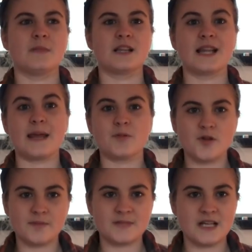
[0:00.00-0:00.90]
label
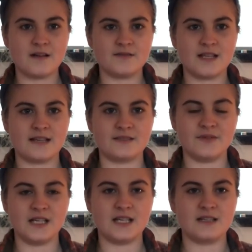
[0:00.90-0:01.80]
themselves as
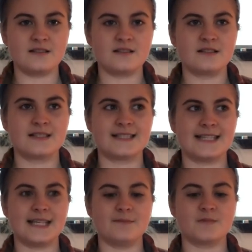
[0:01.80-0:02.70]
vegan
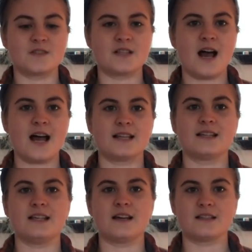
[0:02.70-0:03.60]
seems
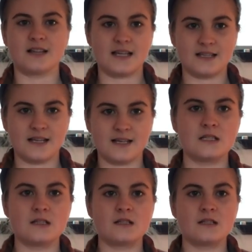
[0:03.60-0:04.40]
highly unlikely.